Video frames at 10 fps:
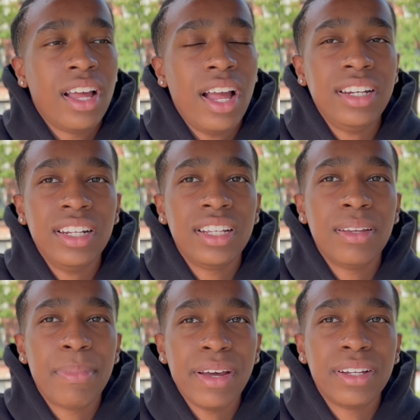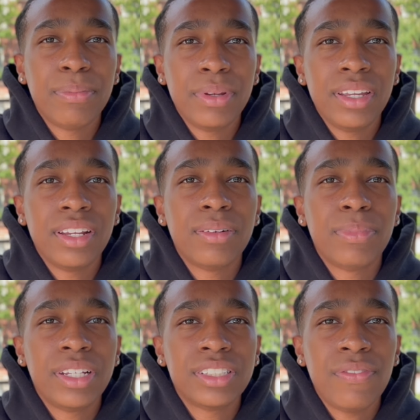I need to get back up again,
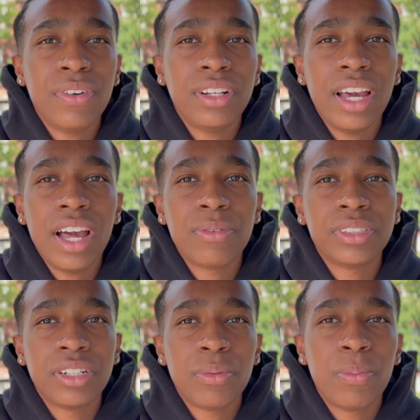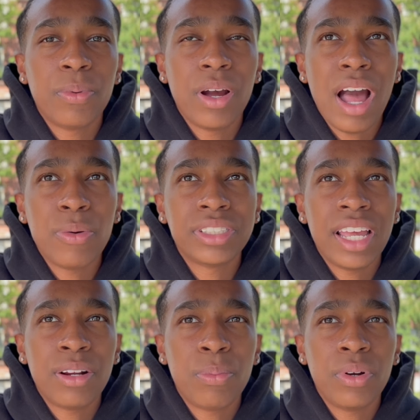because I feel like I was
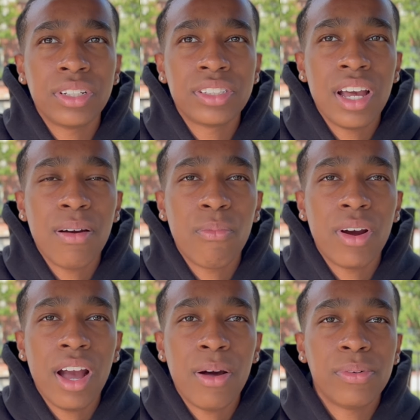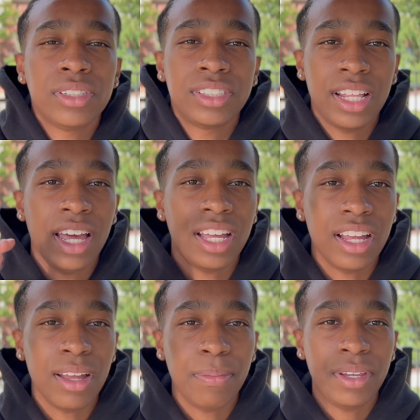at a point in time where I was like
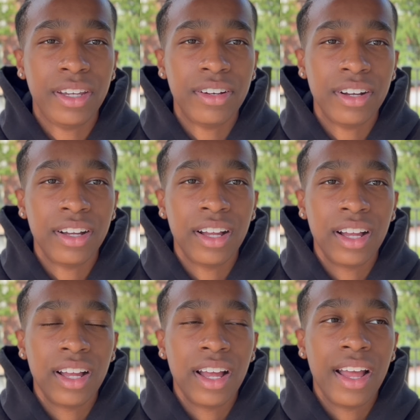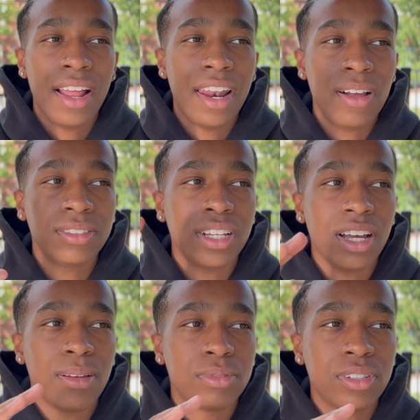up here. Now it's like
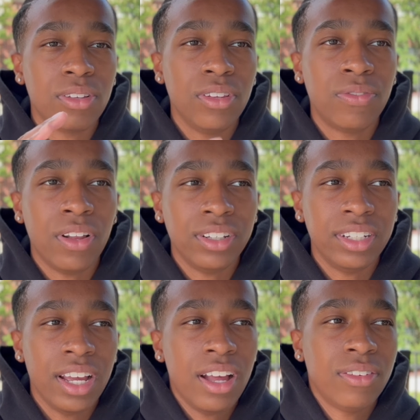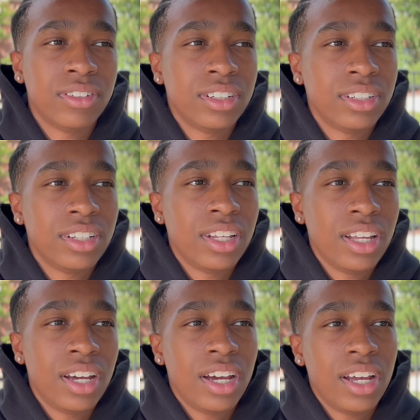I'm slowly falling down.
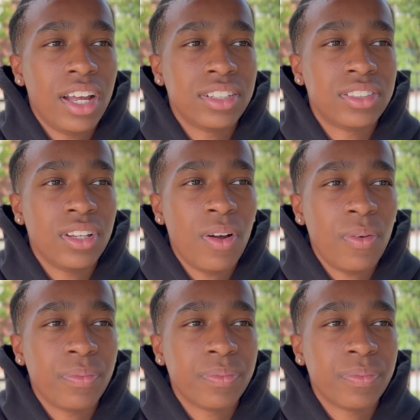And so